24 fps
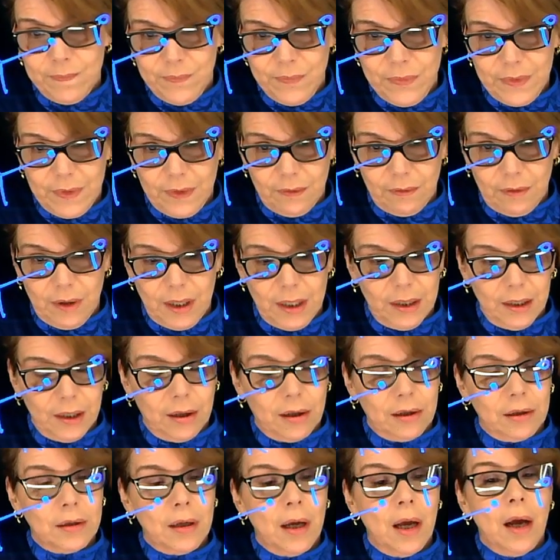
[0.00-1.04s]
the radical,
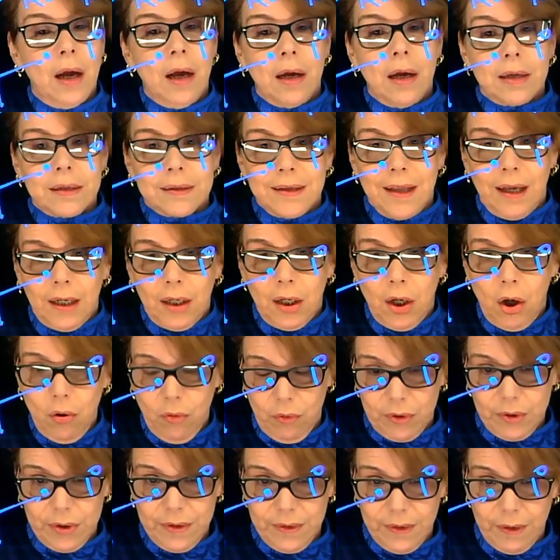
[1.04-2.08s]
the lower
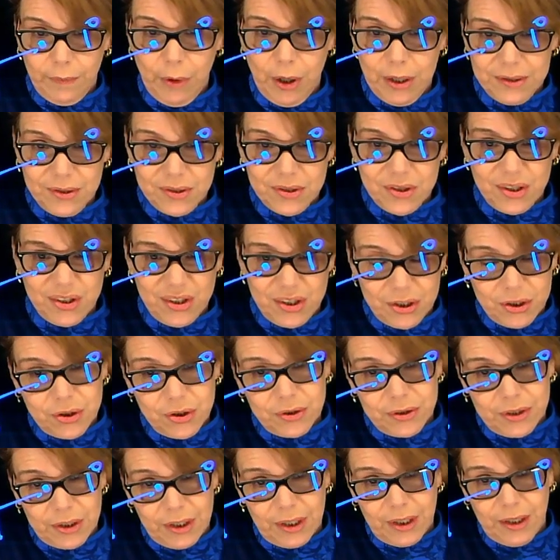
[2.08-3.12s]
the bond dissociation
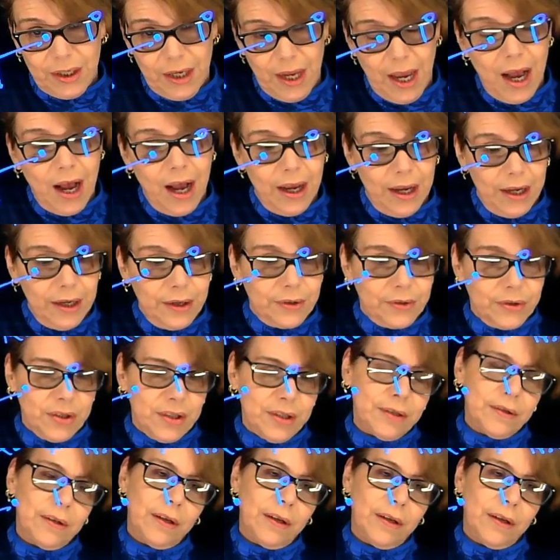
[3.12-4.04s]
energy.